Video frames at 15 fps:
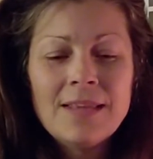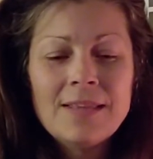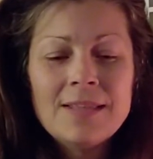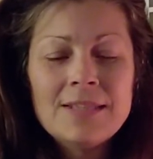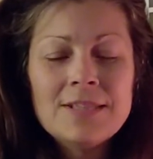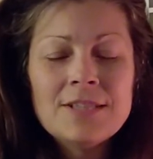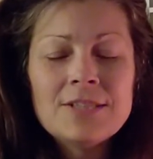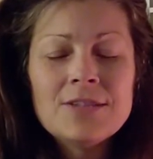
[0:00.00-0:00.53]

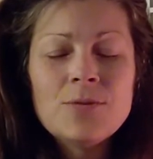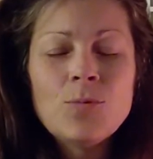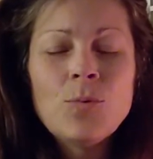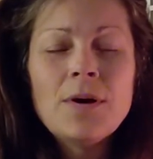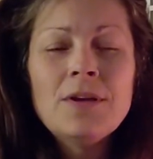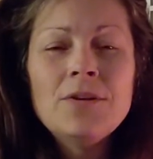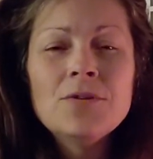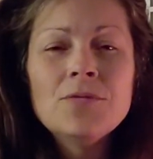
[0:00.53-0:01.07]
This is a
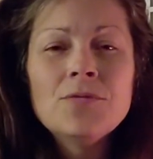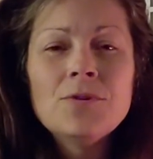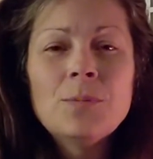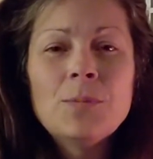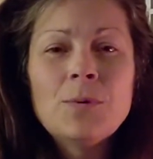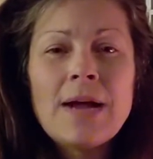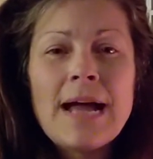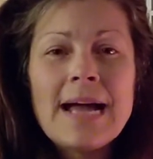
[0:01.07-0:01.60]
wonderful
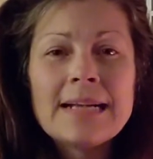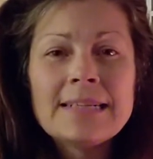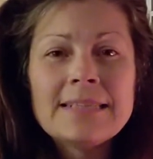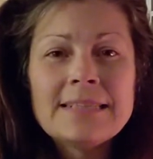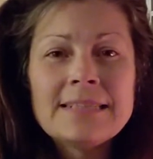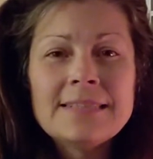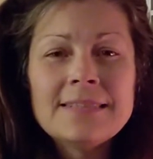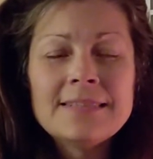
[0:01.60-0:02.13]

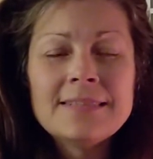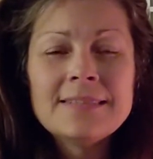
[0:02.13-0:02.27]
practice